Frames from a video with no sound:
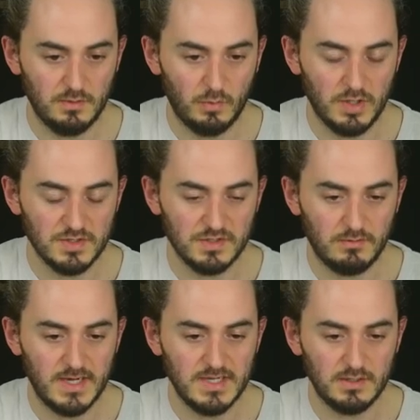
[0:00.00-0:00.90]
What's the
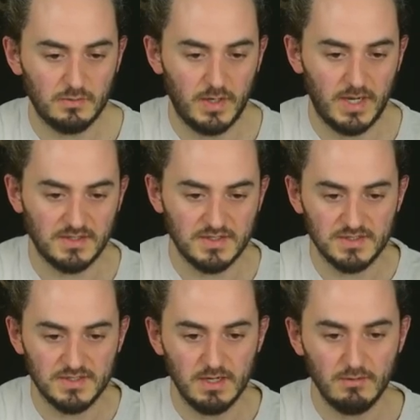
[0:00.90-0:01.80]
gradient when x
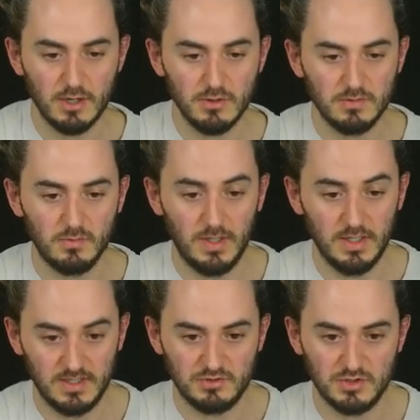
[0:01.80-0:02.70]
is 0? Well,
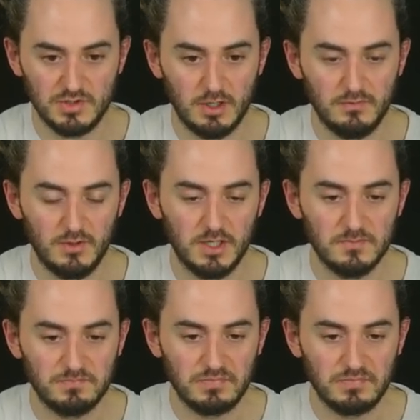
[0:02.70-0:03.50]
let's just go for it.